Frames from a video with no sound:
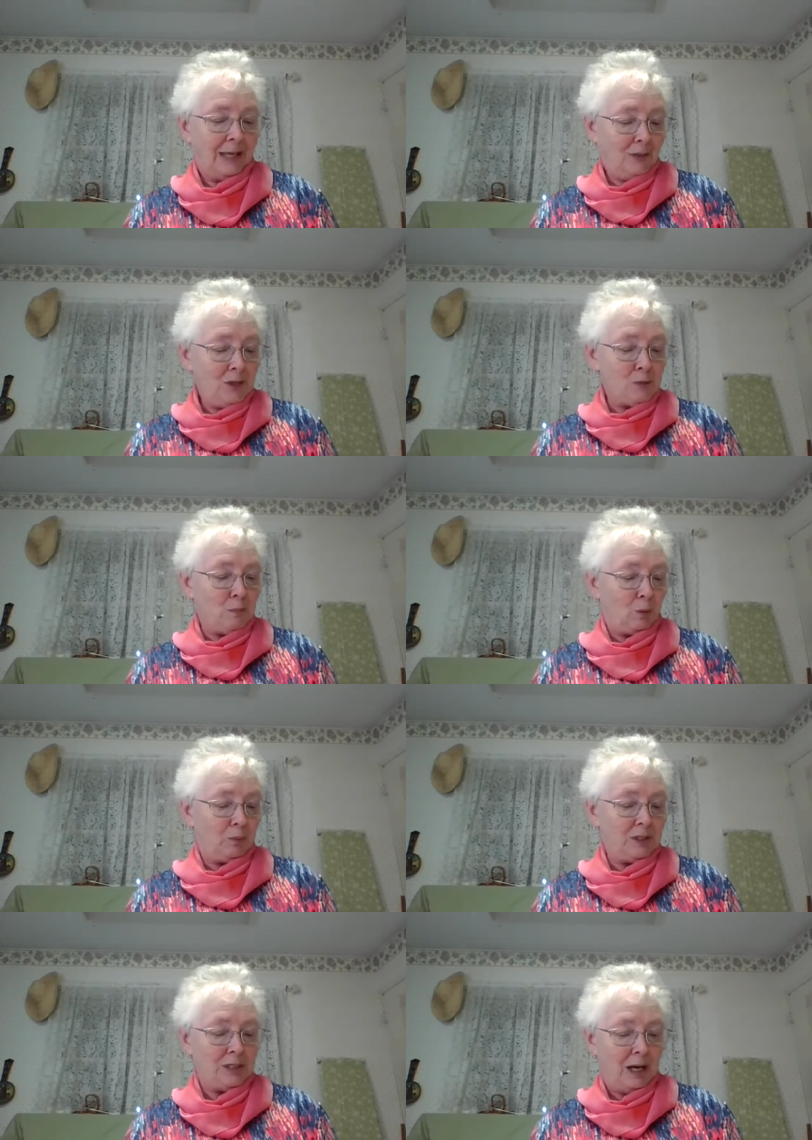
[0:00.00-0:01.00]
At this
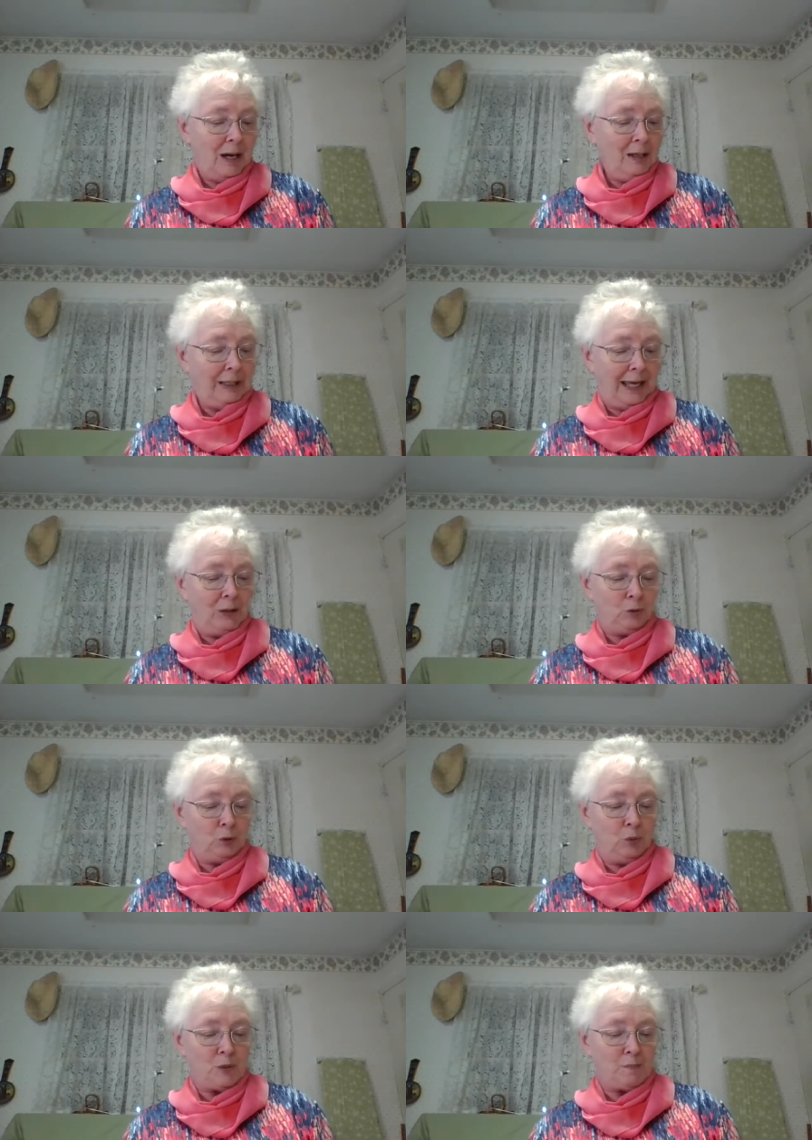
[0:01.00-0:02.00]
moment, Uncle
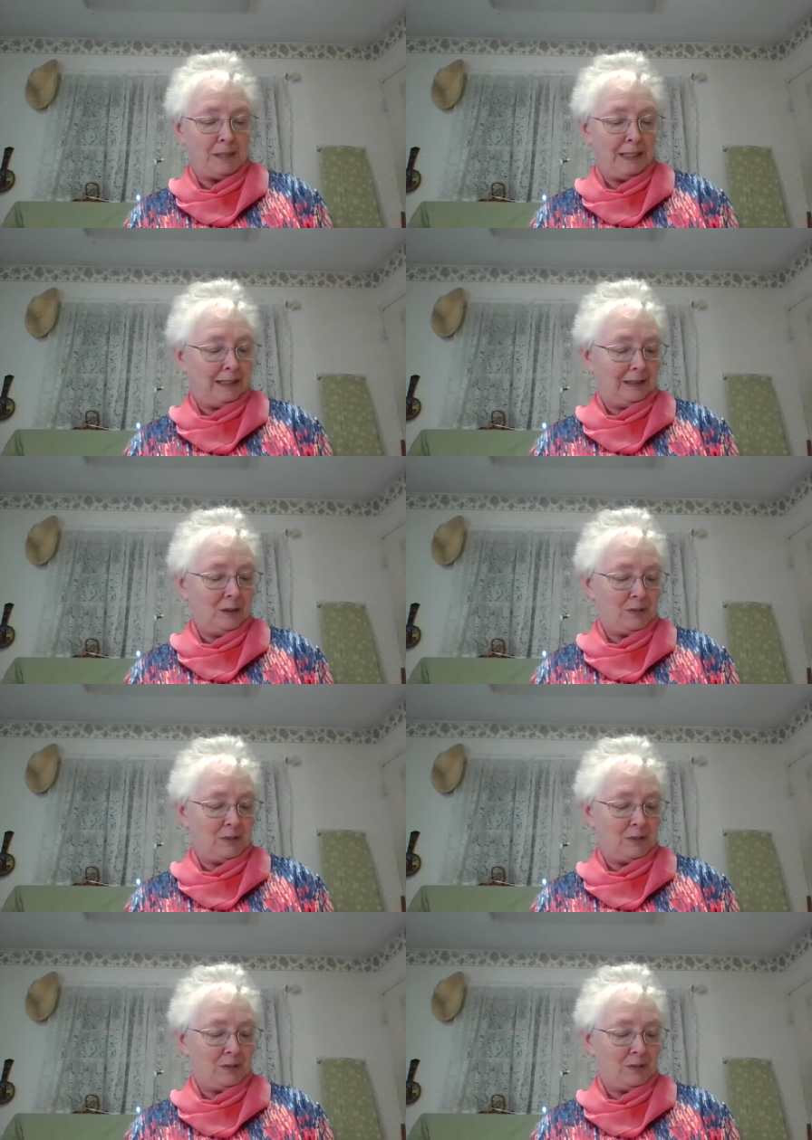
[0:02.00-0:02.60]
Andrew was beginning